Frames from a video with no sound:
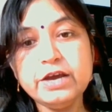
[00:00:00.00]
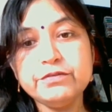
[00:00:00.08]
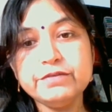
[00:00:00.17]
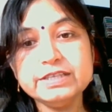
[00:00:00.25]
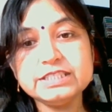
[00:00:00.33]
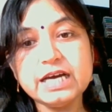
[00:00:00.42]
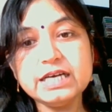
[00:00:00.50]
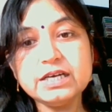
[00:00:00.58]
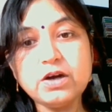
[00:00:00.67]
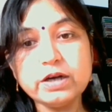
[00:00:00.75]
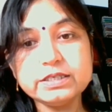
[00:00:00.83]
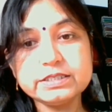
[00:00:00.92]
which
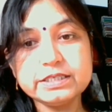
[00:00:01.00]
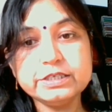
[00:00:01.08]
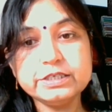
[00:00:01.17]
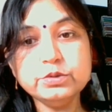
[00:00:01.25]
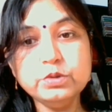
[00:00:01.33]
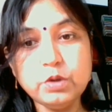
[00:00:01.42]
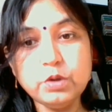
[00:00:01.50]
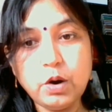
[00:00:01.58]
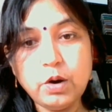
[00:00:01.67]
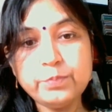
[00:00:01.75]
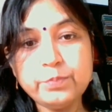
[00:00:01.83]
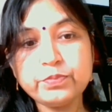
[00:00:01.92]
are contrary to
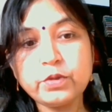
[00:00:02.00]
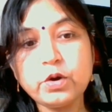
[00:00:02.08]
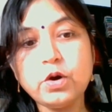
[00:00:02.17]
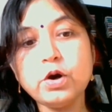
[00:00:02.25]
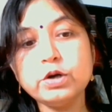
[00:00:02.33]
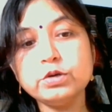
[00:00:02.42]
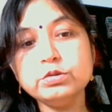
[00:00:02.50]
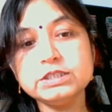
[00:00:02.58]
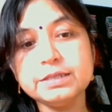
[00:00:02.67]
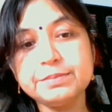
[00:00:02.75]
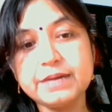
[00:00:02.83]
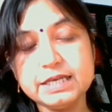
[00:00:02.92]
law or to
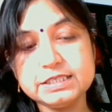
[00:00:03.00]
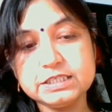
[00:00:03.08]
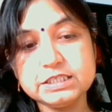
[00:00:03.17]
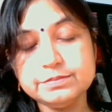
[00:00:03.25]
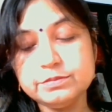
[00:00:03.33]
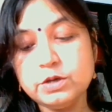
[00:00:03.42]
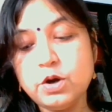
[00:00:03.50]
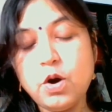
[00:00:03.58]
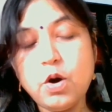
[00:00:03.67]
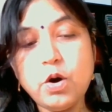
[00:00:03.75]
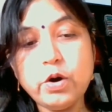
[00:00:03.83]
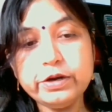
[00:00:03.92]
some custom
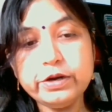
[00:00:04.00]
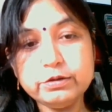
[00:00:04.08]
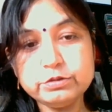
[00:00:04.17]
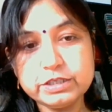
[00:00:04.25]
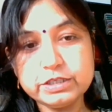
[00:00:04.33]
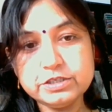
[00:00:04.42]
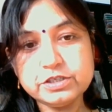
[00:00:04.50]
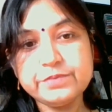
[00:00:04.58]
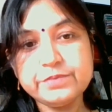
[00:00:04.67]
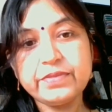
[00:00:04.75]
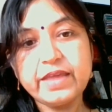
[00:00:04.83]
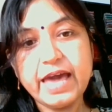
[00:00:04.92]
or
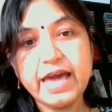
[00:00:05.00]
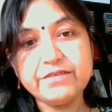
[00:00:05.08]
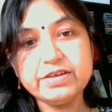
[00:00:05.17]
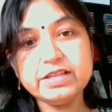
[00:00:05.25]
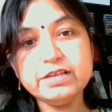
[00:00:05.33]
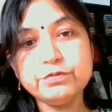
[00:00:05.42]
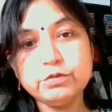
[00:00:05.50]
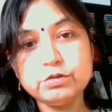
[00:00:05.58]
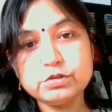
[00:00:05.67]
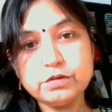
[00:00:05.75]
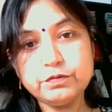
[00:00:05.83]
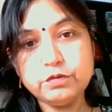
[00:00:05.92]
usage having the
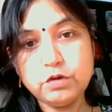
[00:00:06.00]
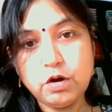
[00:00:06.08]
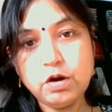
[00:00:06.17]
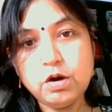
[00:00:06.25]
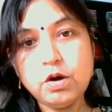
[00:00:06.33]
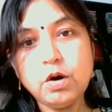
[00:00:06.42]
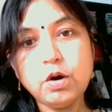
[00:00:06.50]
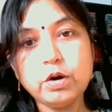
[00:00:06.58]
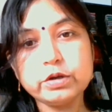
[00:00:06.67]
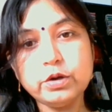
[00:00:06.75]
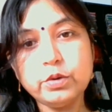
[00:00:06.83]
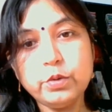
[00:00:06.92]
force of law,
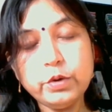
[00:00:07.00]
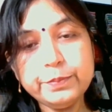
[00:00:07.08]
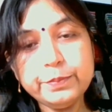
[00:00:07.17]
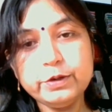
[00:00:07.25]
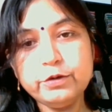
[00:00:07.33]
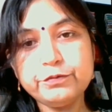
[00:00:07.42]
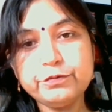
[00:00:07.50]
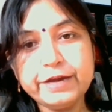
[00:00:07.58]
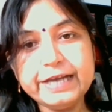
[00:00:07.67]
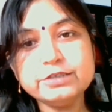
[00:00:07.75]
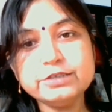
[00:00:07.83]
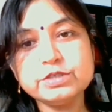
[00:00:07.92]
or the court below
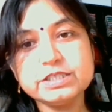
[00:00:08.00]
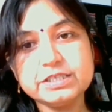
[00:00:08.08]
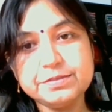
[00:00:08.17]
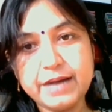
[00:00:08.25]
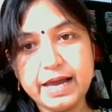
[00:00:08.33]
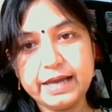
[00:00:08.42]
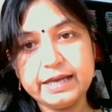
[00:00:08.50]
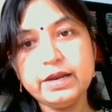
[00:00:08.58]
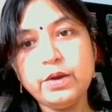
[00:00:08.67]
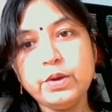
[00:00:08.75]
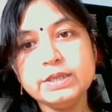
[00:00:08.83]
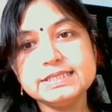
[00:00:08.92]
failed to determine
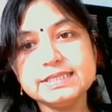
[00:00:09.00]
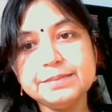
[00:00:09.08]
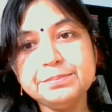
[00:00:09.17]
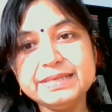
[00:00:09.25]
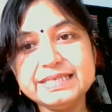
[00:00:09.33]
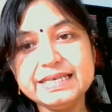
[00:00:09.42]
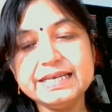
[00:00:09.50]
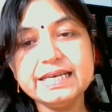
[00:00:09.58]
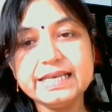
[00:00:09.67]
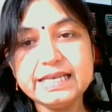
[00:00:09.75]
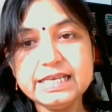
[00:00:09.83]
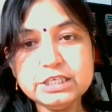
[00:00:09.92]
some
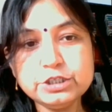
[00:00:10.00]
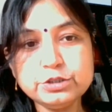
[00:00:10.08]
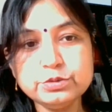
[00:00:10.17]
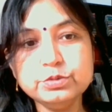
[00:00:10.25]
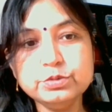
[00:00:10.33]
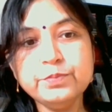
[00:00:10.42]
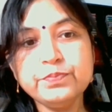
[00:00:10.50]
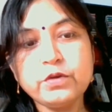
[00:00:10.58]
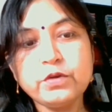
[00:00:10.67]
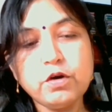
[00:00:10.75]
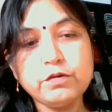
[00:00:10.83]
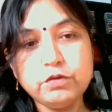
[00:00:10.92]
material issue
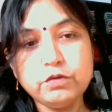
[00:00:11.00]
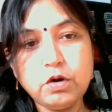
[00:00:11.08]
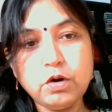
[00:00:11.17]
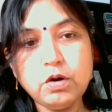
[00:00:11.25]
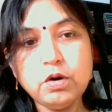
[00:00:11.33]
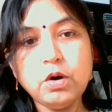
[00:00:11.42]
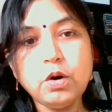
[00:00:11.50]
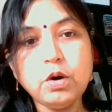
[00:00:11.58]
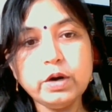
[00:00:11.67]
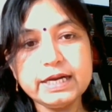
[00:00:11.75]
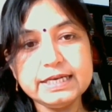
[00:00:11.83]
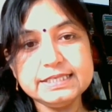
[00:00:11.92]
of law
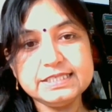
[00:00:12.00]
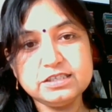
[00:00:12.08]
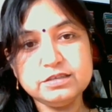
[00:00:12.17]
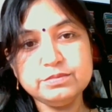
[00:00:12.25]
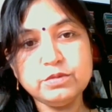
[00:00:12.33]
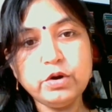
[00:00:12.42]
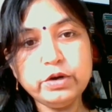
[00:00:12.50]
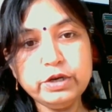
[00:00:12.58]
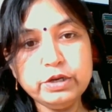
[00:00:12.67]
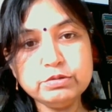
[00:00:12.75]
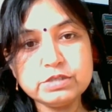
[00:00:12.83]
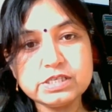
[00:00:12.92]
or custom or
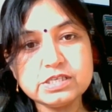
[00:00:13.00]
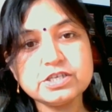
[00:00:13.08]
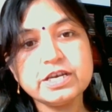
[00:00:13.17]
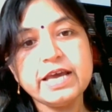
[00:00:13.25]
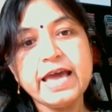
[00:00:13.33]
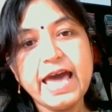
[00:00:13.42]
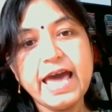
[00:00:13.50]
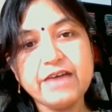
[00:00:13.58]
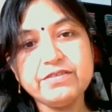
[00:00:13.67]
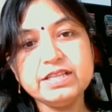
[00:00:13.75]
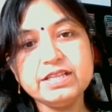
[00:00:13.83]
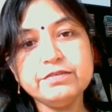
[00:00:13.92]
usage
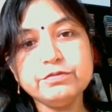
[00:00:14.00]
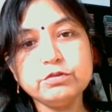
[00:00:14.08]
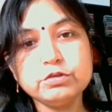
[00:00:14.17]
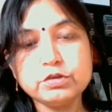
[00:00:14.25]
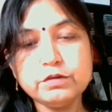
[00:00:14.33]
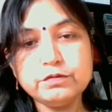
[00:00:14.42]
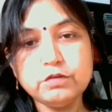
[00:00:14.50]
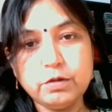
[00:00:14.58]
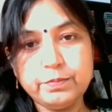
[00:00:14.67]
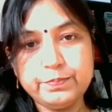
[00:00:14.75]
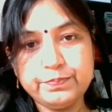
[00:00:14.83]
having the force of law.